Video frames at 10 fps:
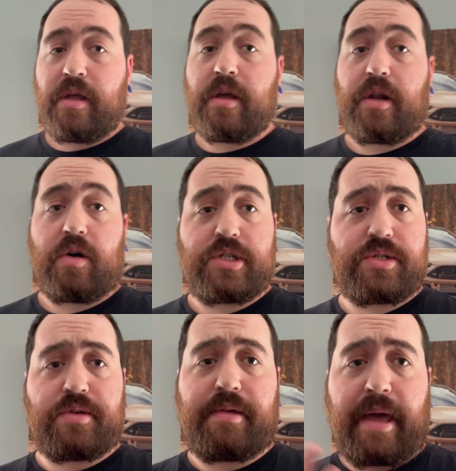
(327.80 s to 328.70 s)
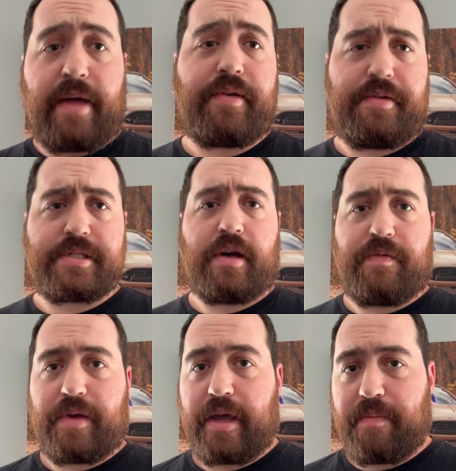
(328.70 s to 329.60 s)
you know, just gather
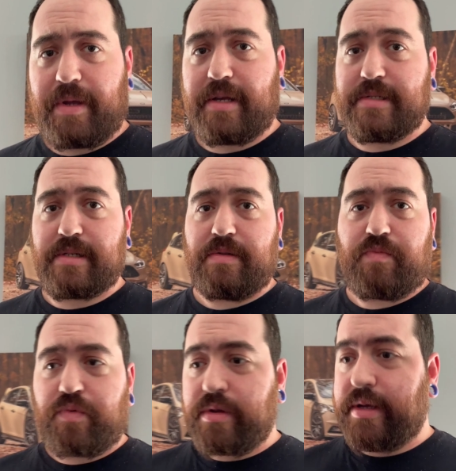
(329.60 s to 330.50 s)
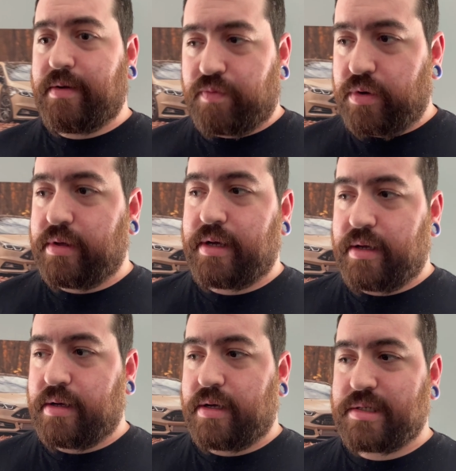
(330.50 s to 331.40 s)
yourself again, because it really,
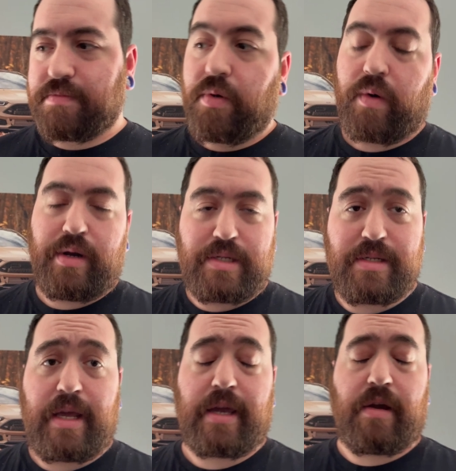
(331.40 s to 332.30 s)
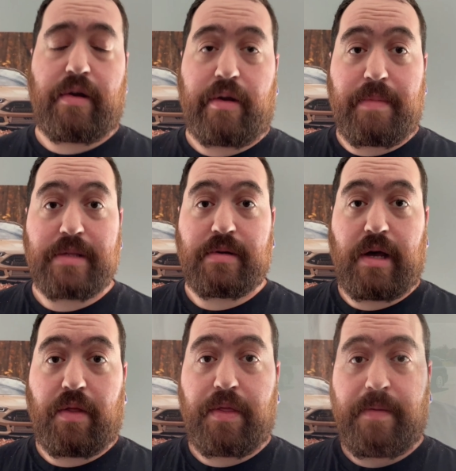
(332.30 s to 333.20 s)
really is important to take care of your mental health.